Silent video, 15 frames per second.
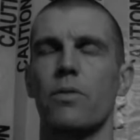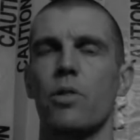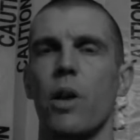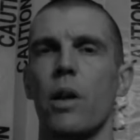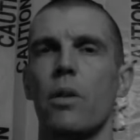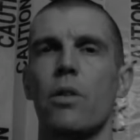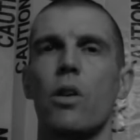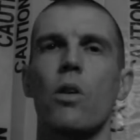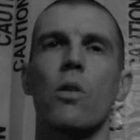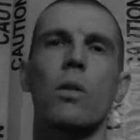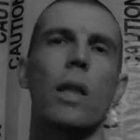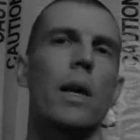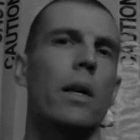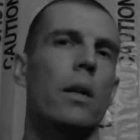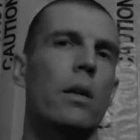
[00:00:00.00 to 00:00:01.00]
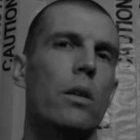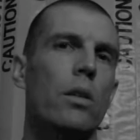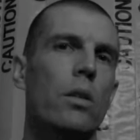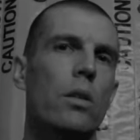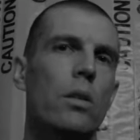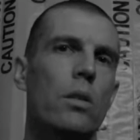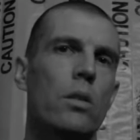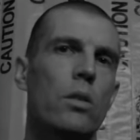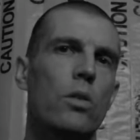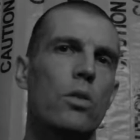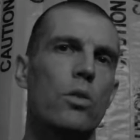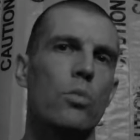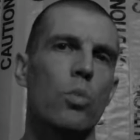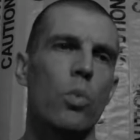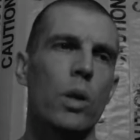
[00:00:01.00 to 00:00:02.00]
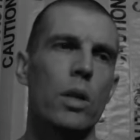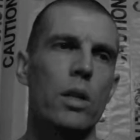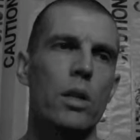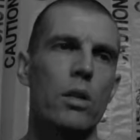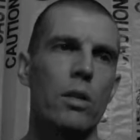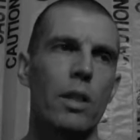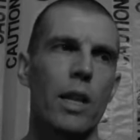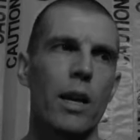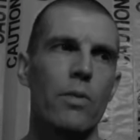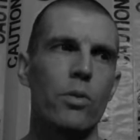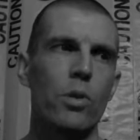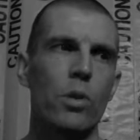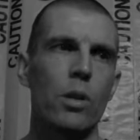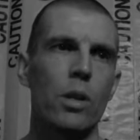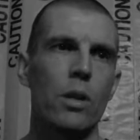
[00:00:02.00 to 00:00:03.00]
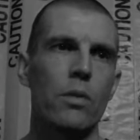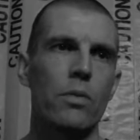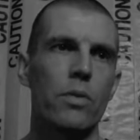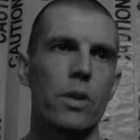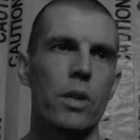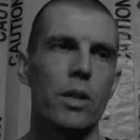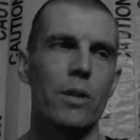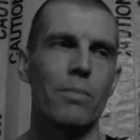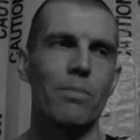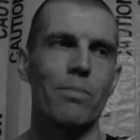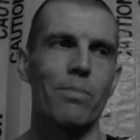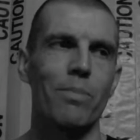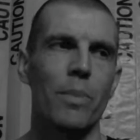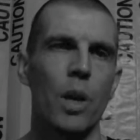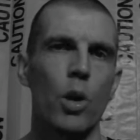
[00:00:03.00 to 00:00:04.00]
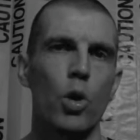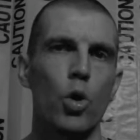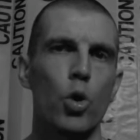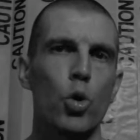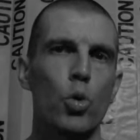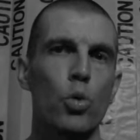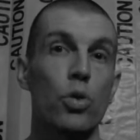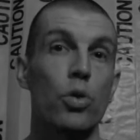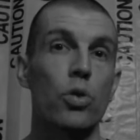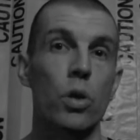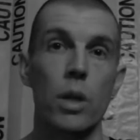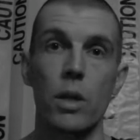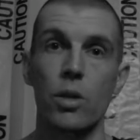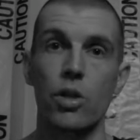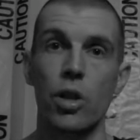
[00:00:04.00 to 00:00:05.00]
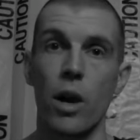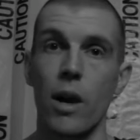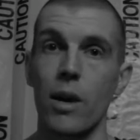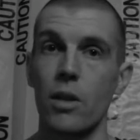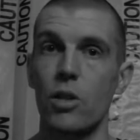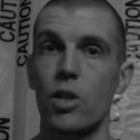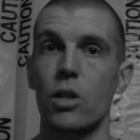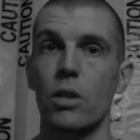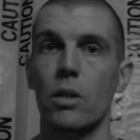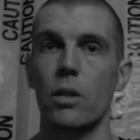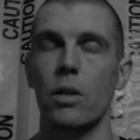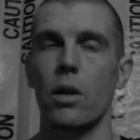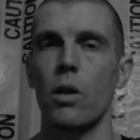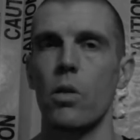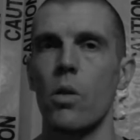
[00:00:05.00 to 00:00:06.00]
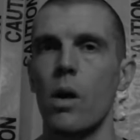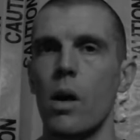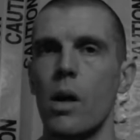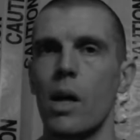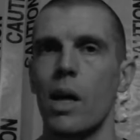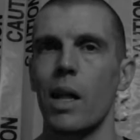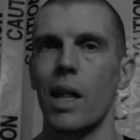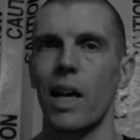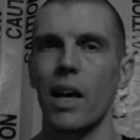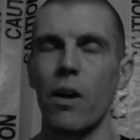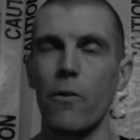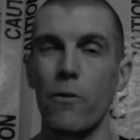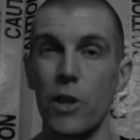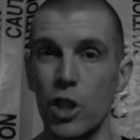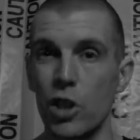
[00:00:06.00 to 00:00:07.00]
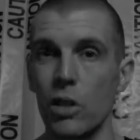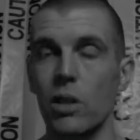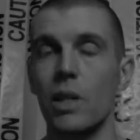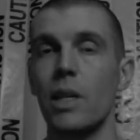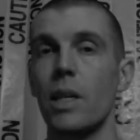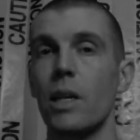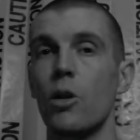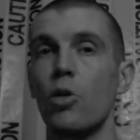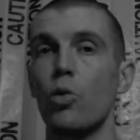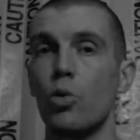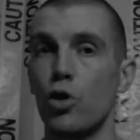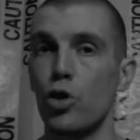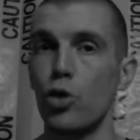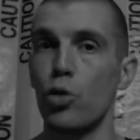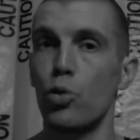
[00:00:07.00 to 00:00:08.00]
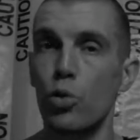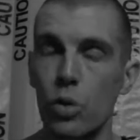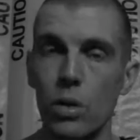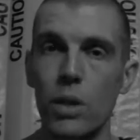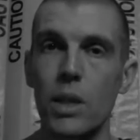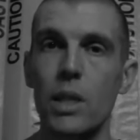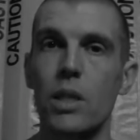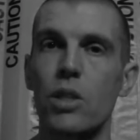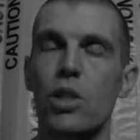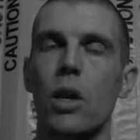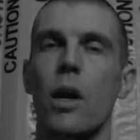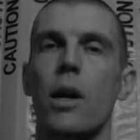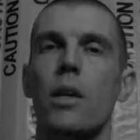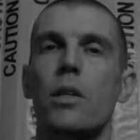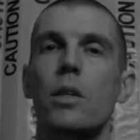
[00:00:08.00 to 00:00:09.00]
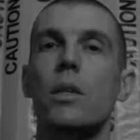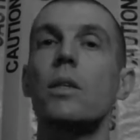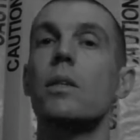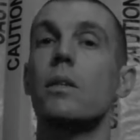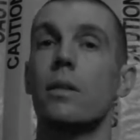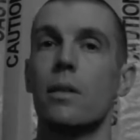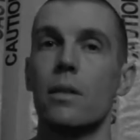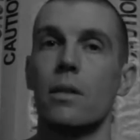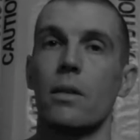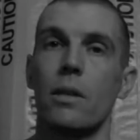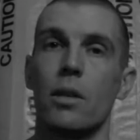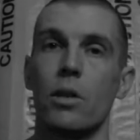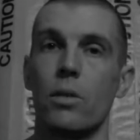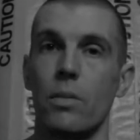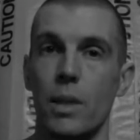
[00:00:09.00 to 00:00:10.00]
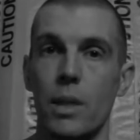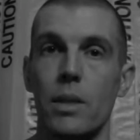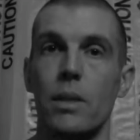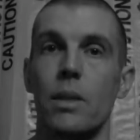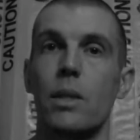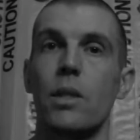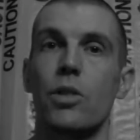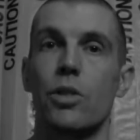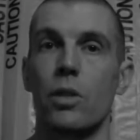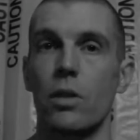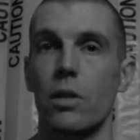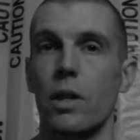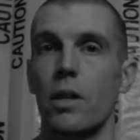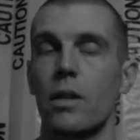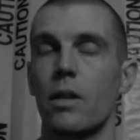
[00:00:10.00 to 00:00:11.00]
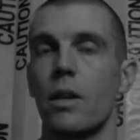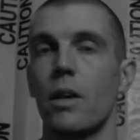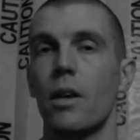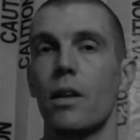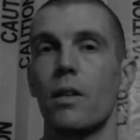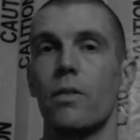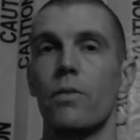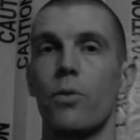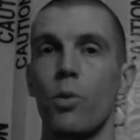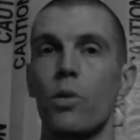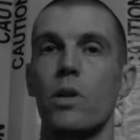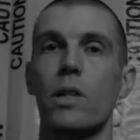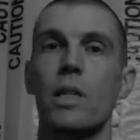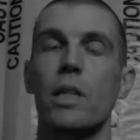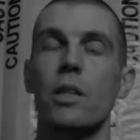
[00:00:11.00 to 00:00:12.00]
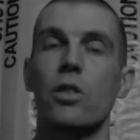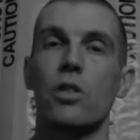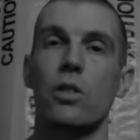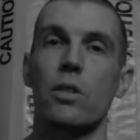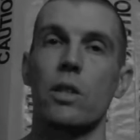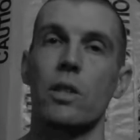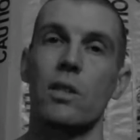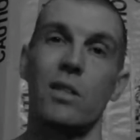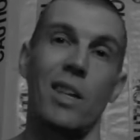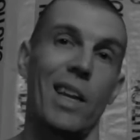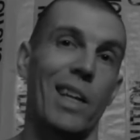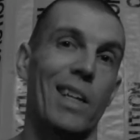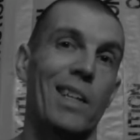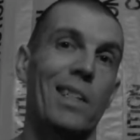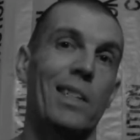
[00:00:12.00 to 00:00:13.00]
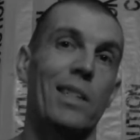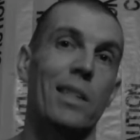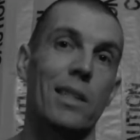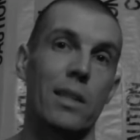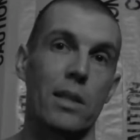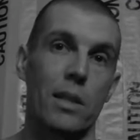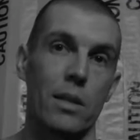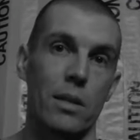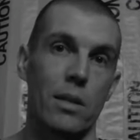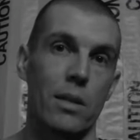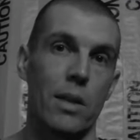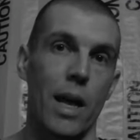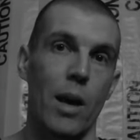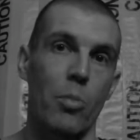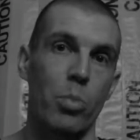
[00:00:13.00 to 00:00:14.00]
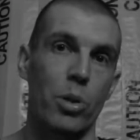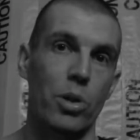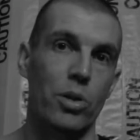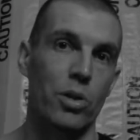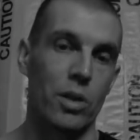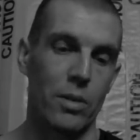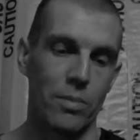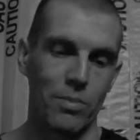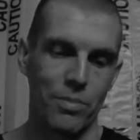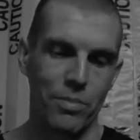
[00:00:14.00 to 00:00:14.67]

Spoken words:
So I don't know, like, what your level of who's in charge, you know? Like, officially, who's usually in charge is the Korean teacher, and the foreign teacher is, like, an assistant to that person.